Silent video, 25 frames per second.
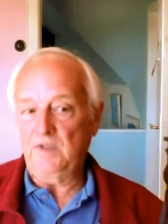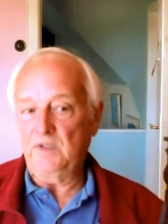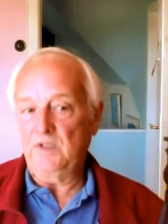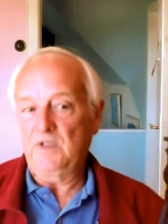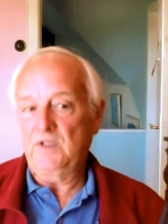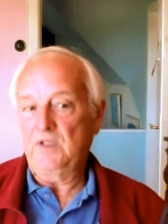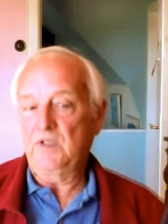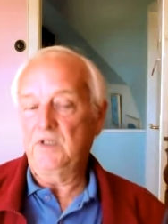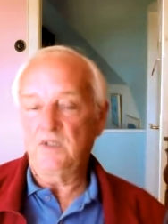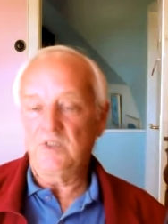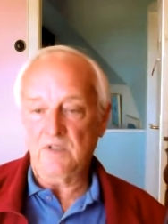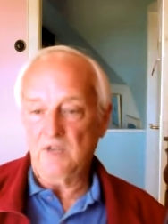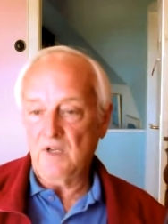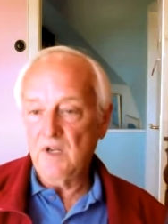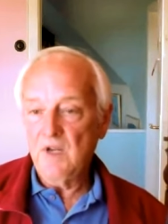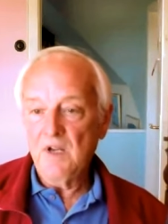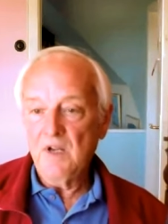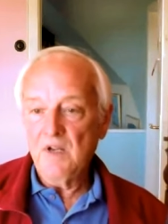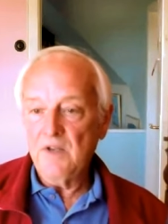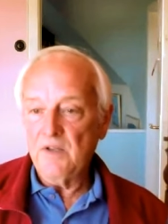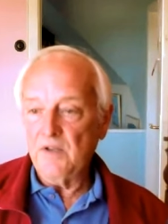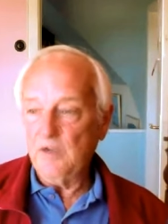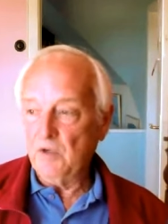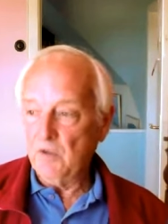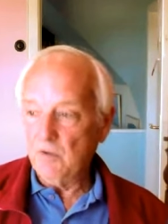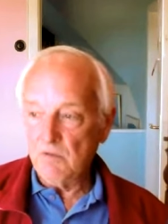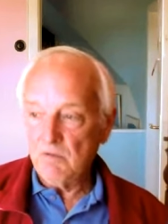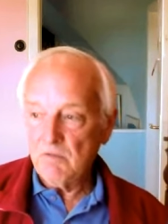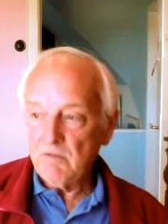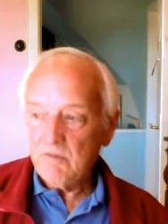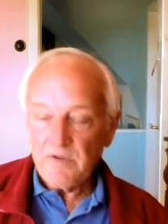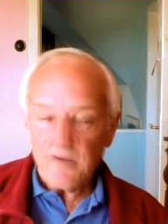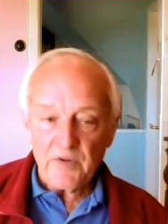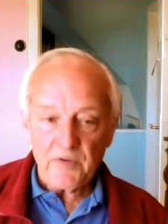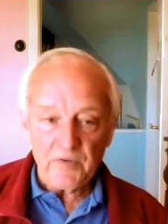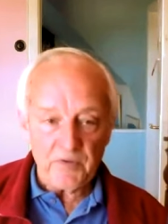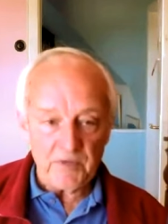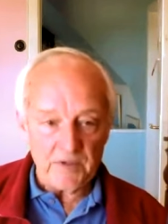This is the
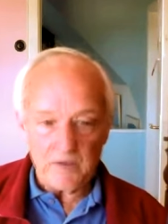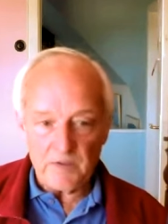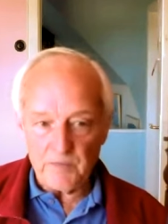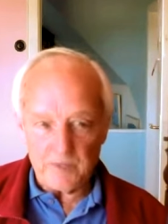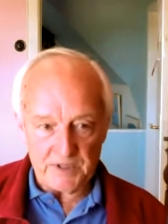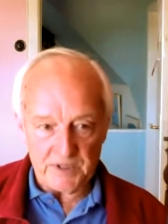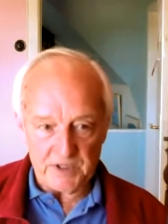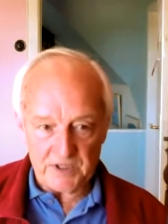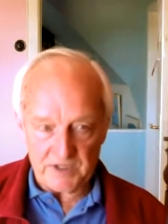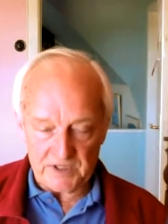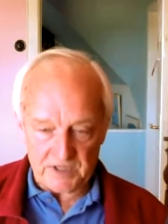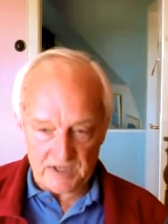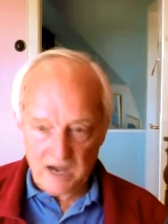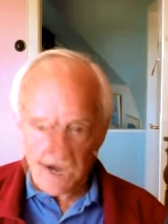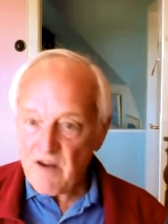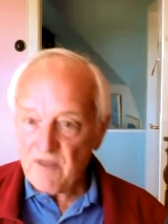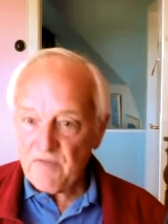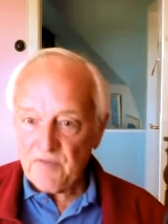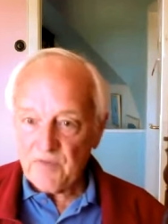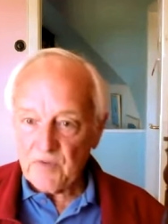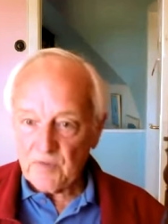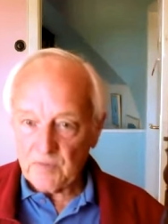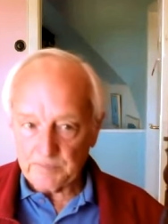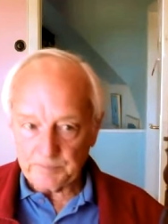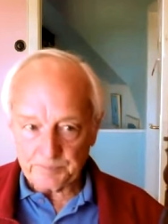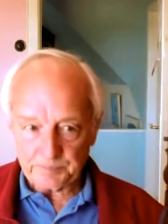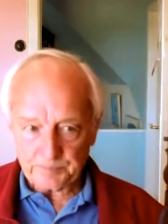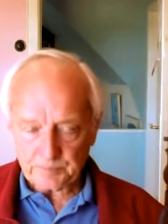only thing which saves